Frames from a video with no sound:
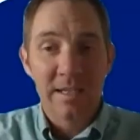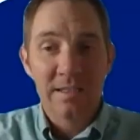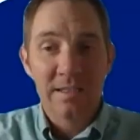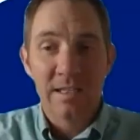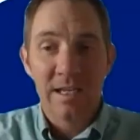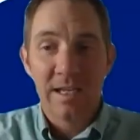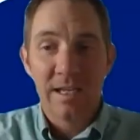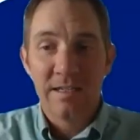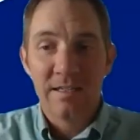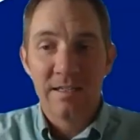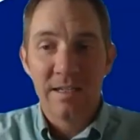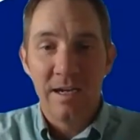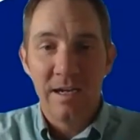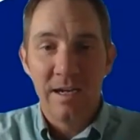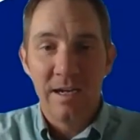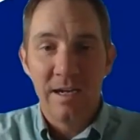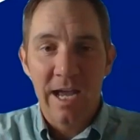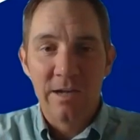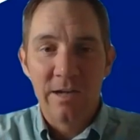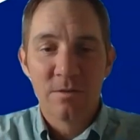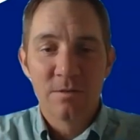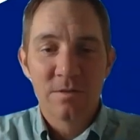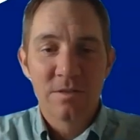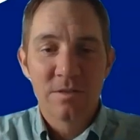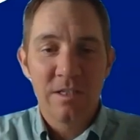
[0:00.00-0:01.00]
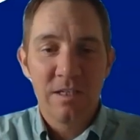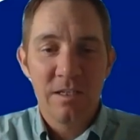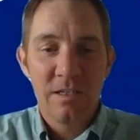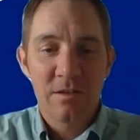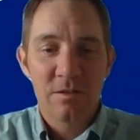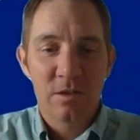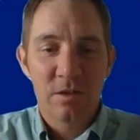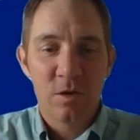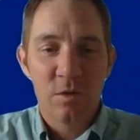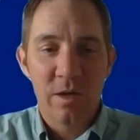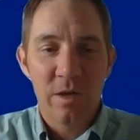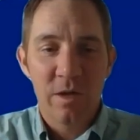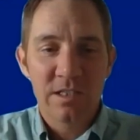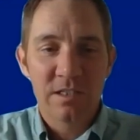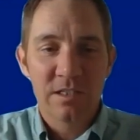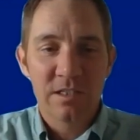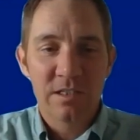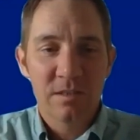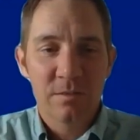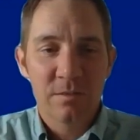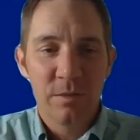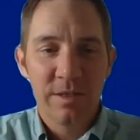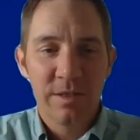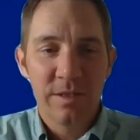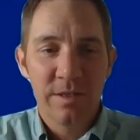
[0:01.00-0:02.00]
I said, I don't see any other
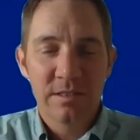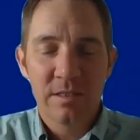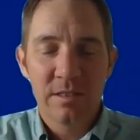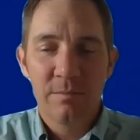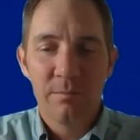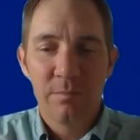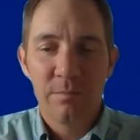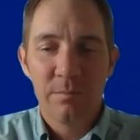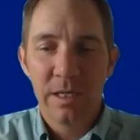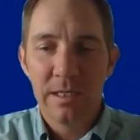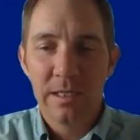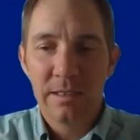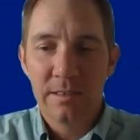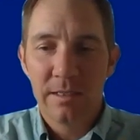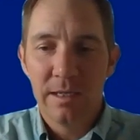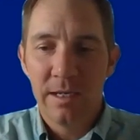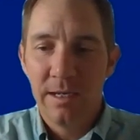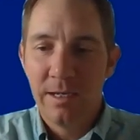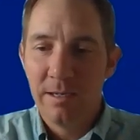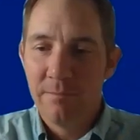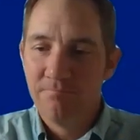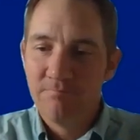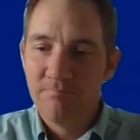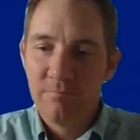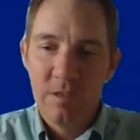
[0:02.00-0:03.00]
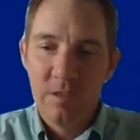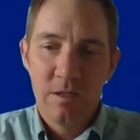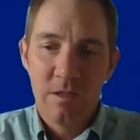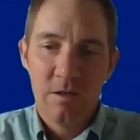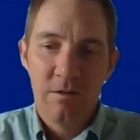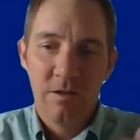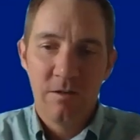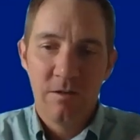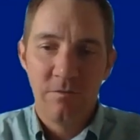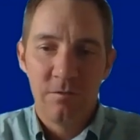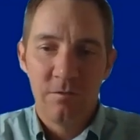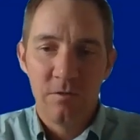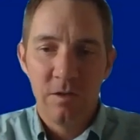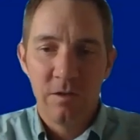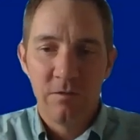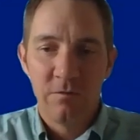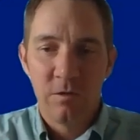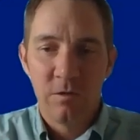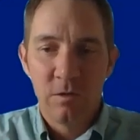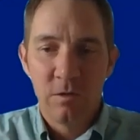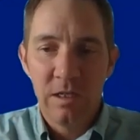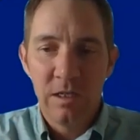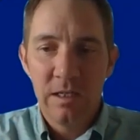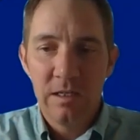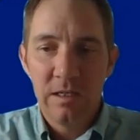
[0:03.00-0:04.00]
questions, Melissa, but you know, if
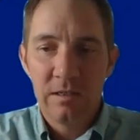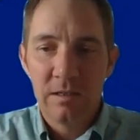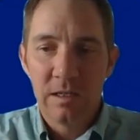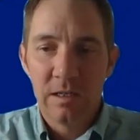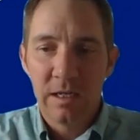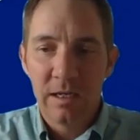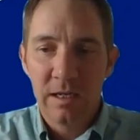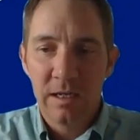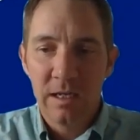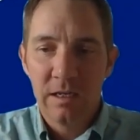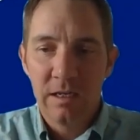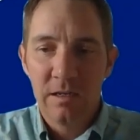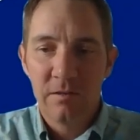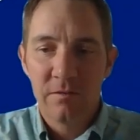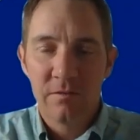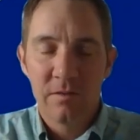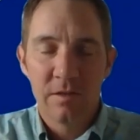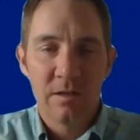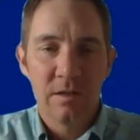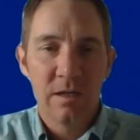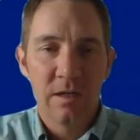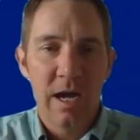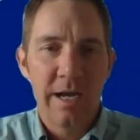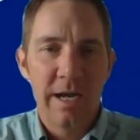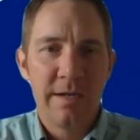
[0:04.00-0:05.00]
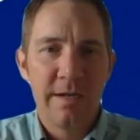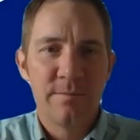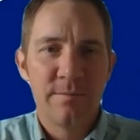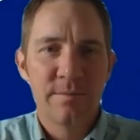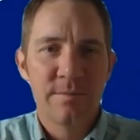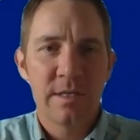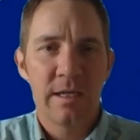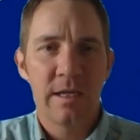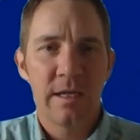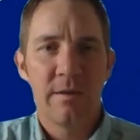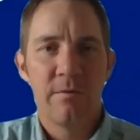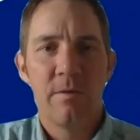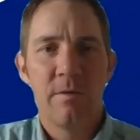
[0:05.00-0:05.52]
you need any of the items that I